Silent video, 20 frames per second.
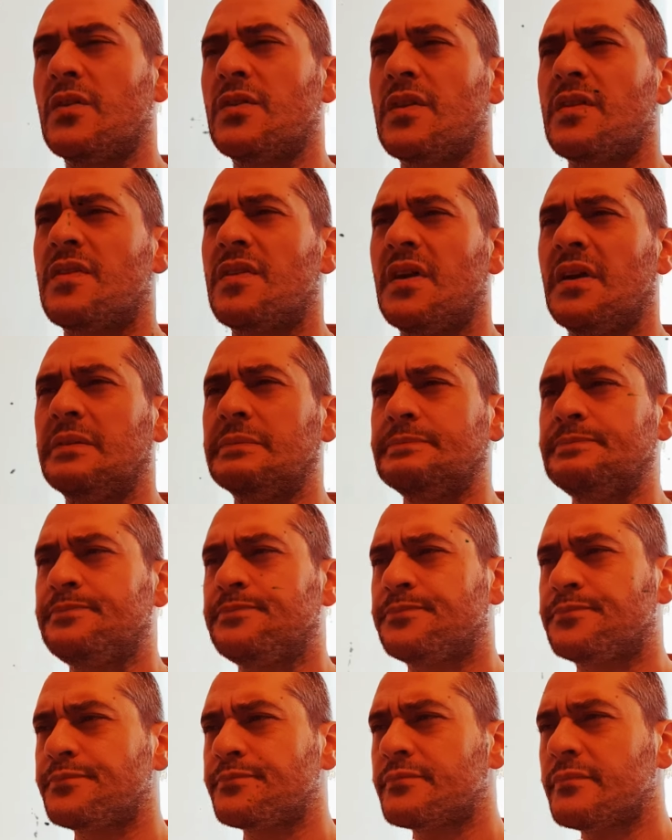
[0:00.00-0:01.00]
other thing
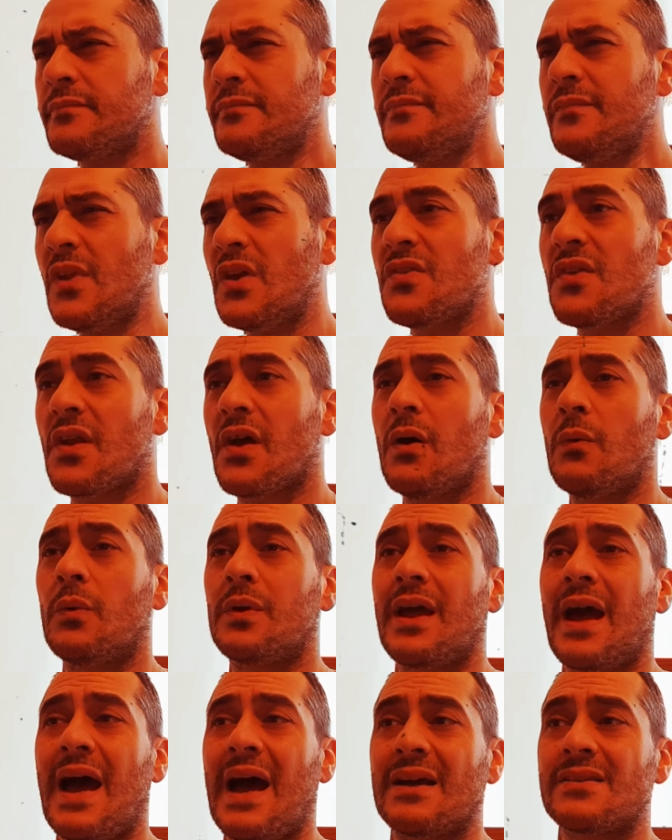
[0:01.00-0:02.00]
that I
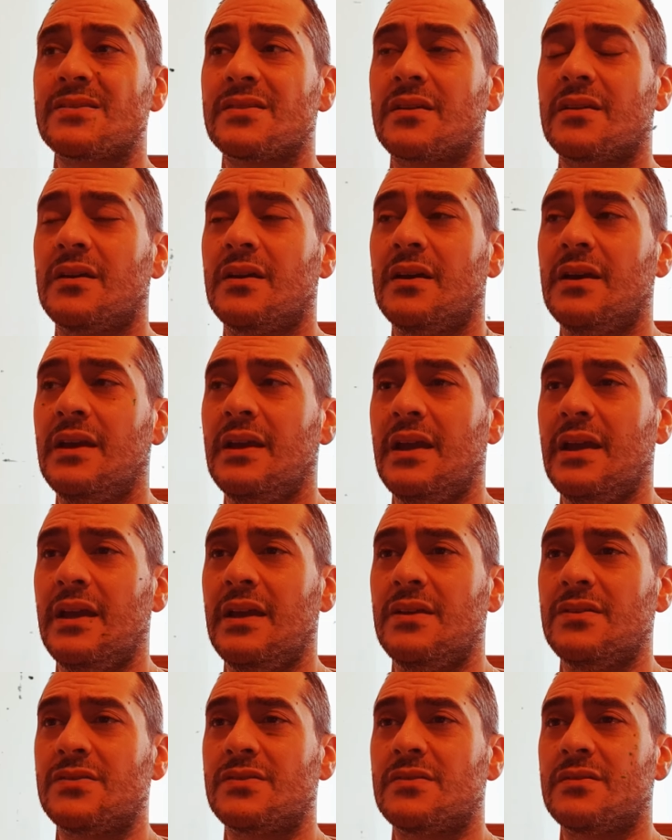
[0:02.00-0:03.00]
would ask
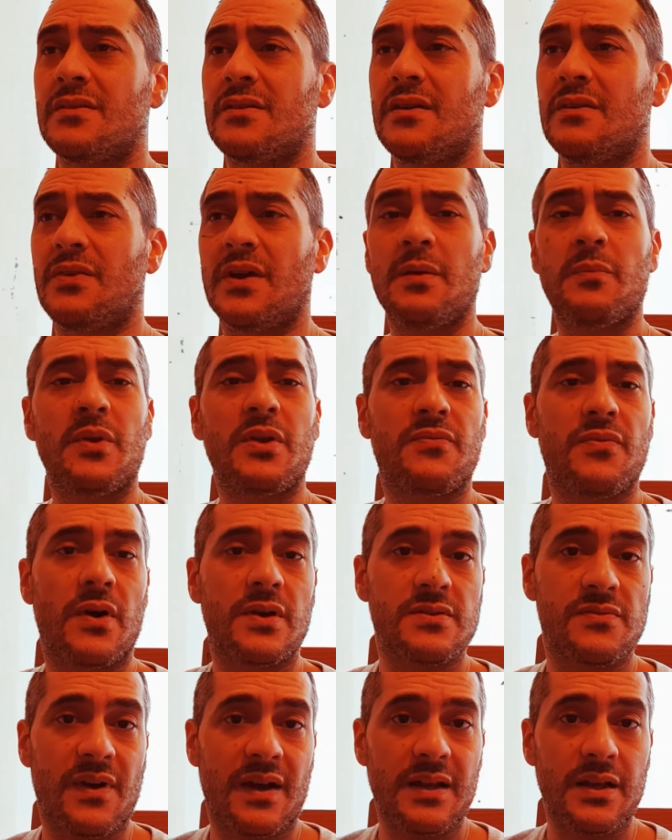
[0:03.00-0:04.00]
is, if anybody
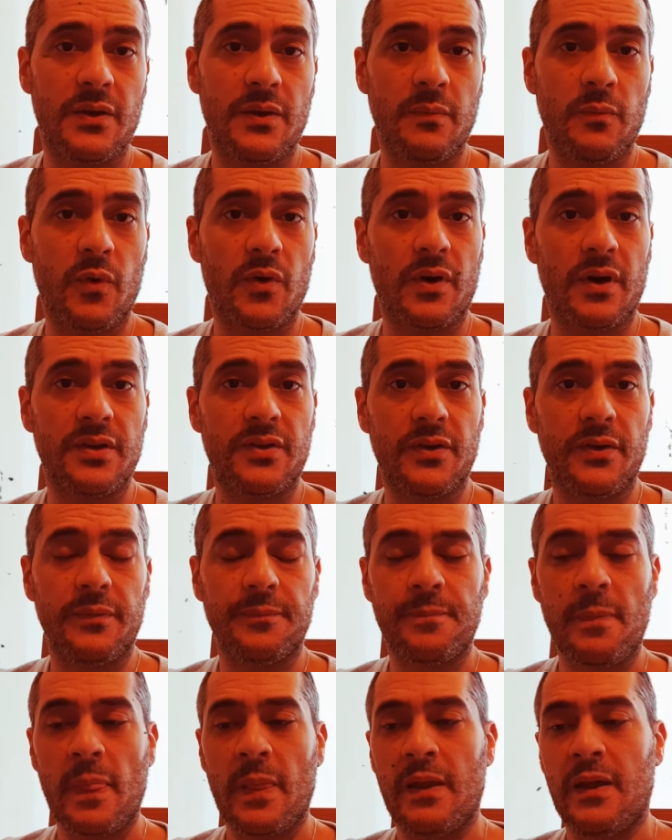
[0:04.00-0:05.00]
finds value in what I do,
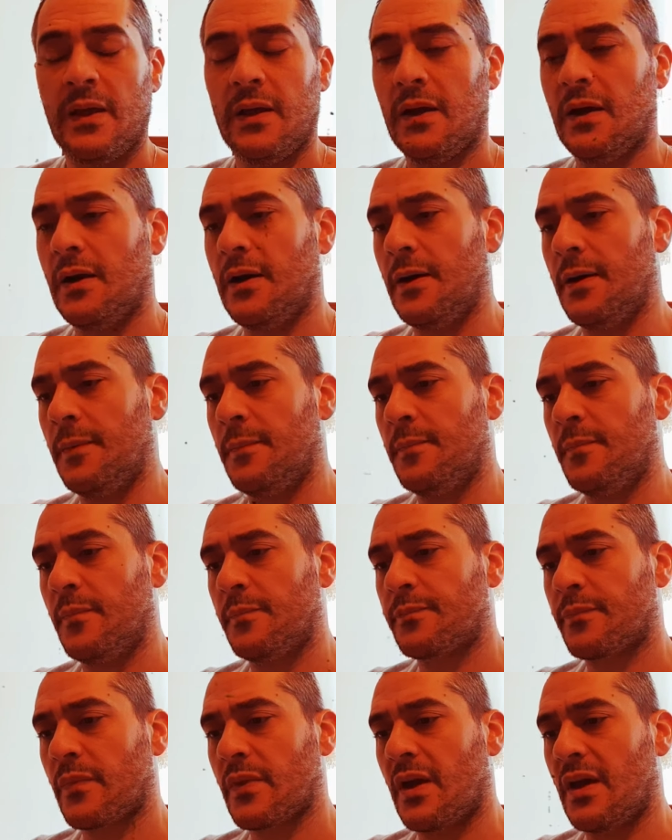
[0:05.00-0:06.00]

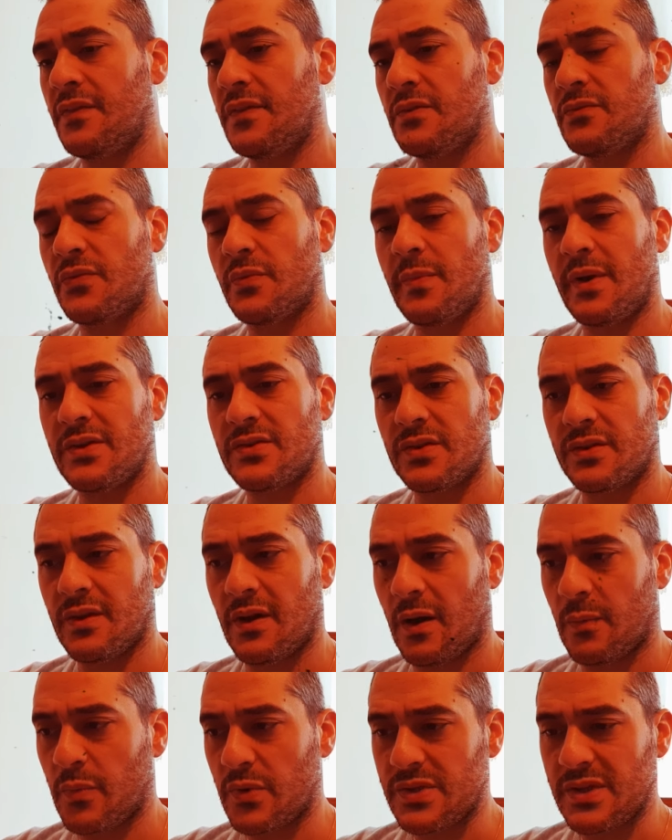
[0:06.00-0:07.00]
and the information that
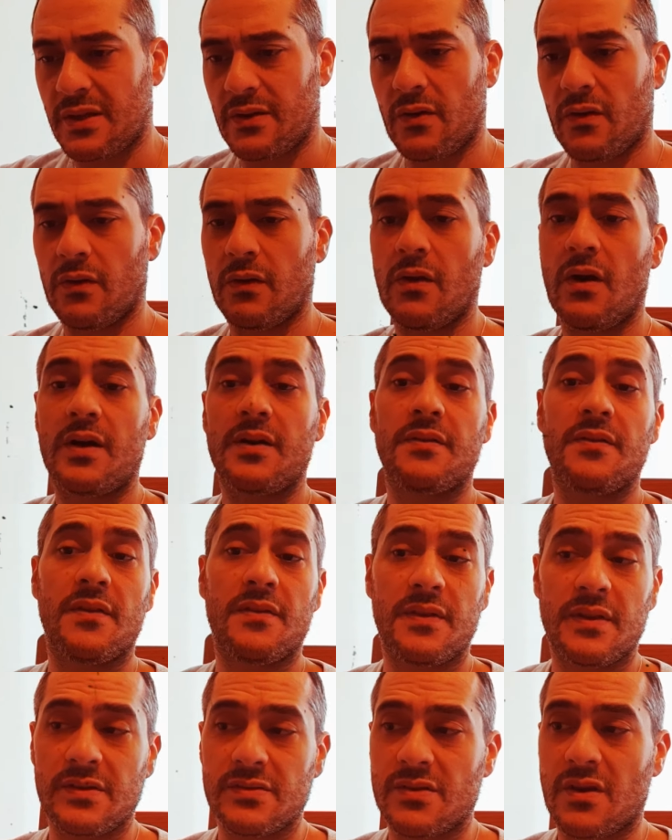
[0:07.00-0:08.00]
I present online, and the
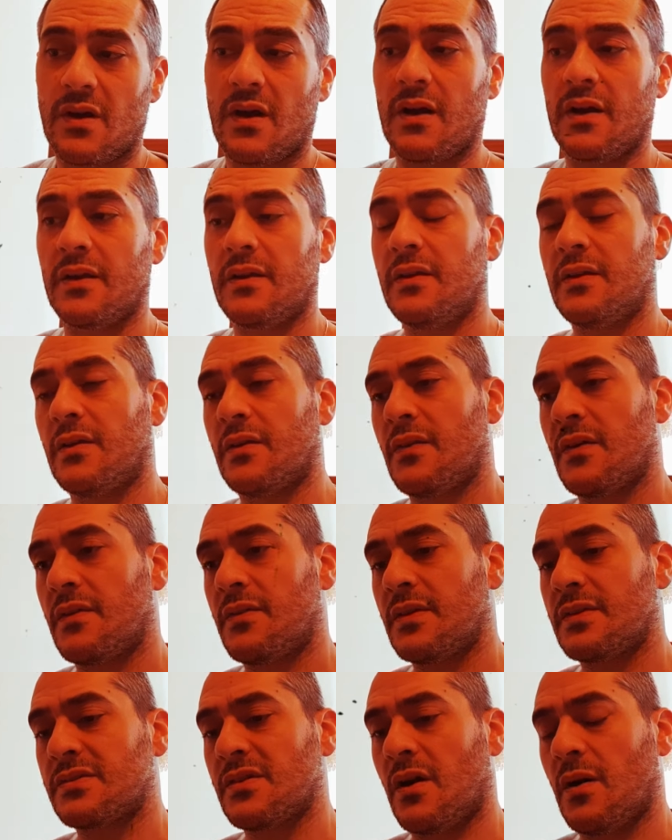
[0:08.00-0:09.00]
things that I
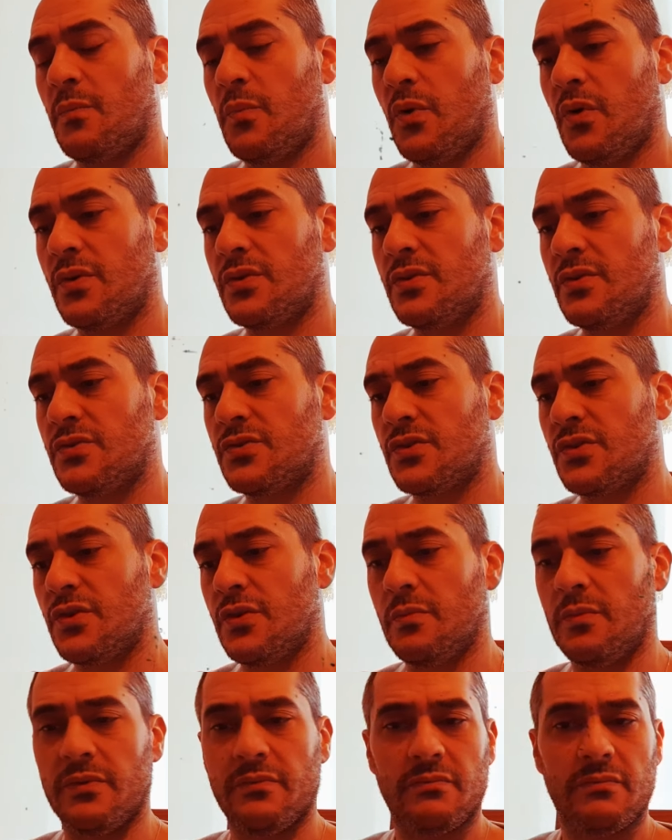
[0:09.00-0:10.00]
put on
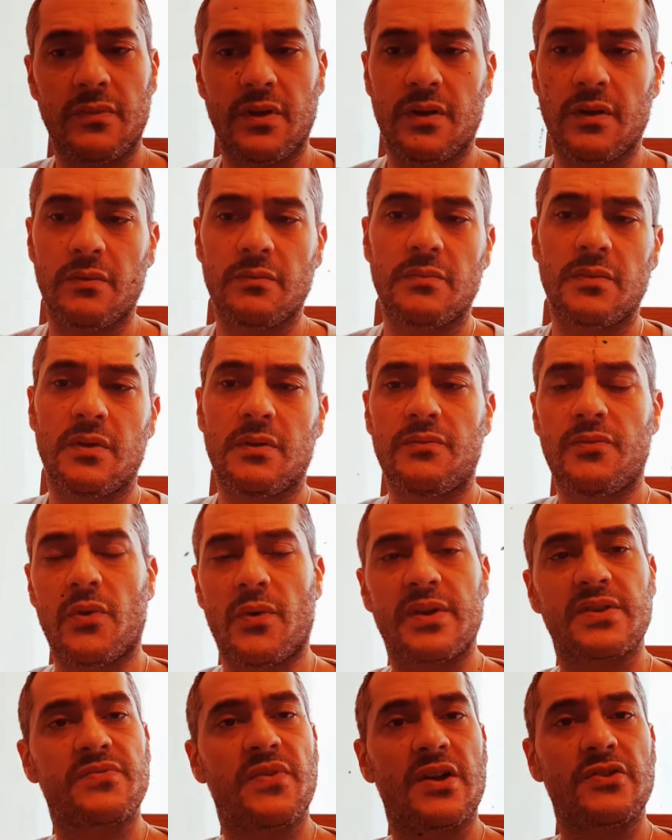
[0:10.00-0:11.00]
YouTube, and the
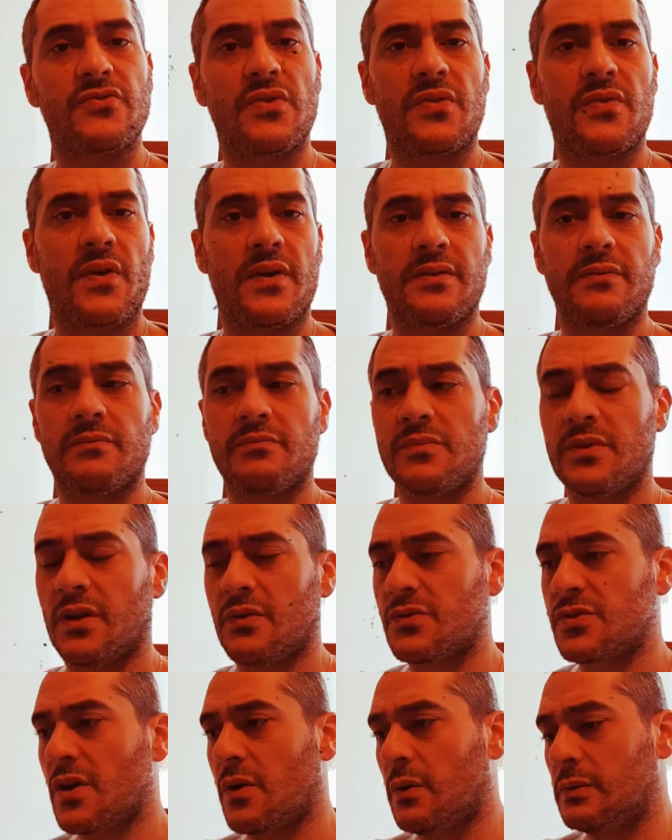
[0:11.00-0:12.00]
Forex Factory Thread, and
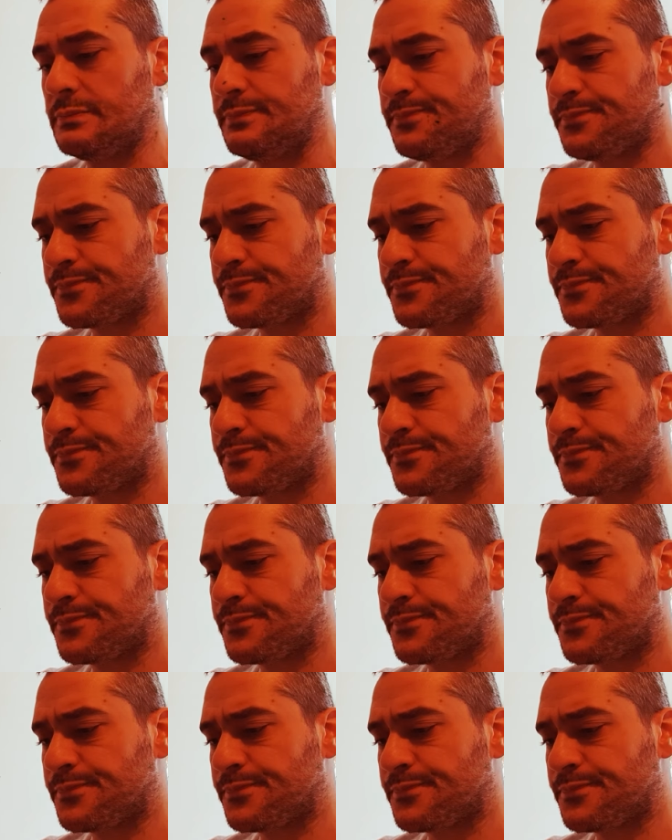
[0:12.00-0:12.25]
so on,